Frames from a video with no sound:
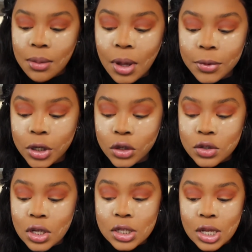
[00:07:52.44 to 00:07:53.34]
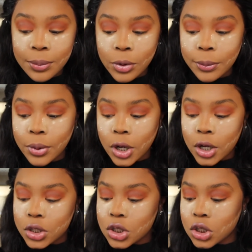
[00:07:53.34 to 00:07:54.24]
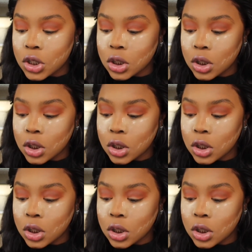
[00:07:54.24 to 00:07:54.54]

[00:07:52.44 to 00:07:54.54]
time I'm gonna use a separate brush.